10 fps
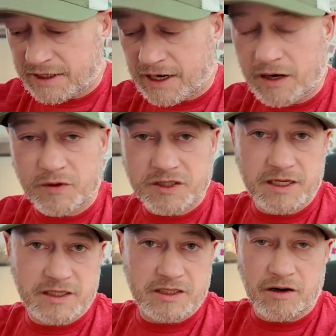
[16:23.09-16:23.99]
I kind of wish I
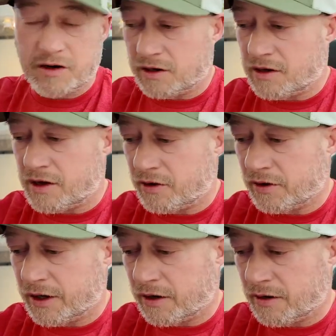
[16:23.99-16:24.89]
had started a lot
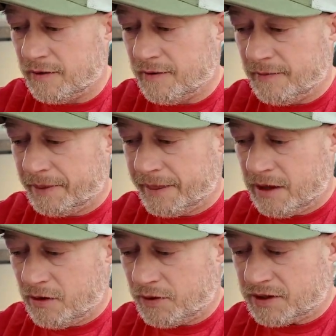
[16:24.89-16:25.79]
earlier
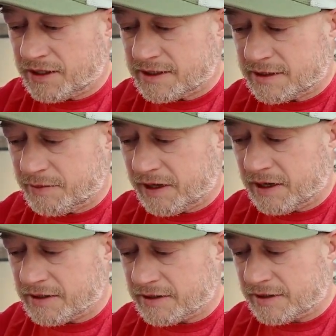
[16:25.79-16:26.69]
with this,
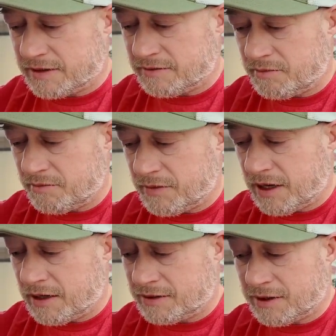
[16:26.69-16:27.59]
because
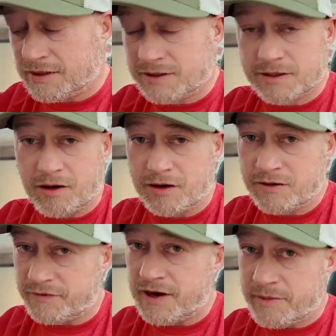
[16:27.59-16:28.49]
it's hard
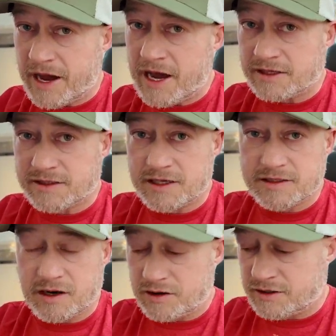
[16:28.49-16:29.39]
to find packs, and
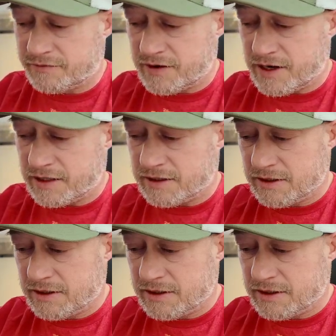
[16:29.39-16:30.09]
it's hard to find